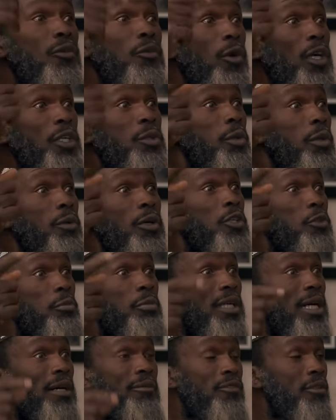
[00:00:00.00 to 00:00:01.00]
of what we want to
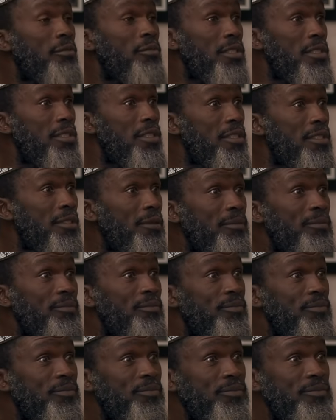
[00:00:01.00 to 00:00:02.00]
become from the system.
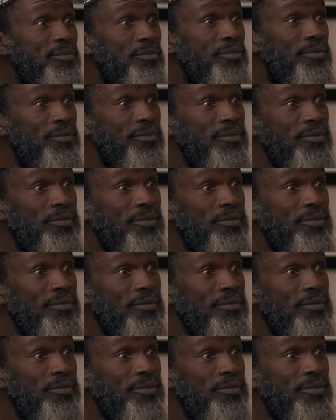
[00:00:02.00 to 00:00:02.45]
Okay,